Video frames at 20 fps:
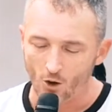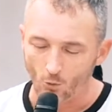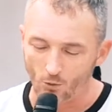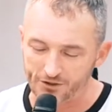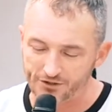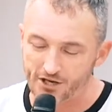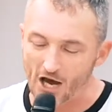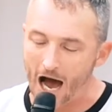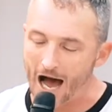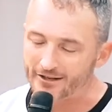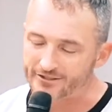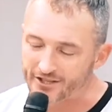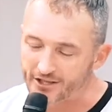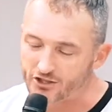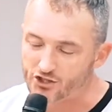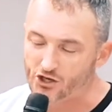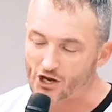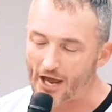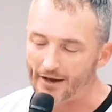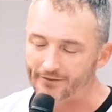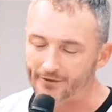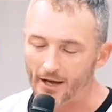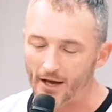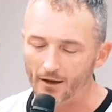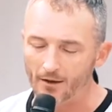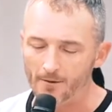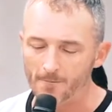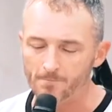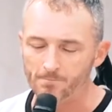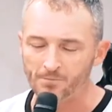with God's
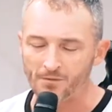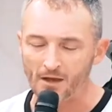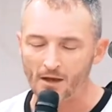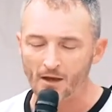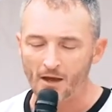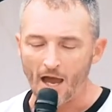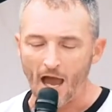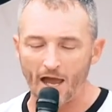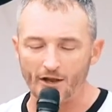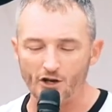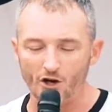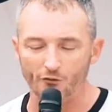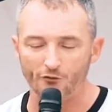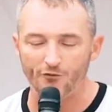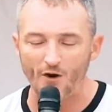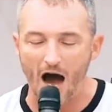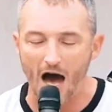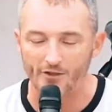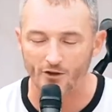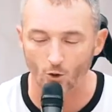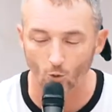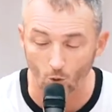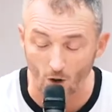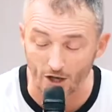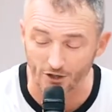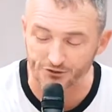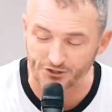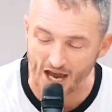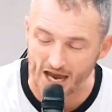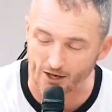agenda and your Father
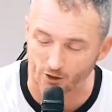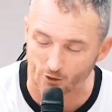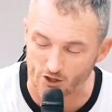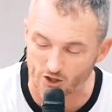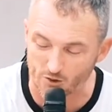will take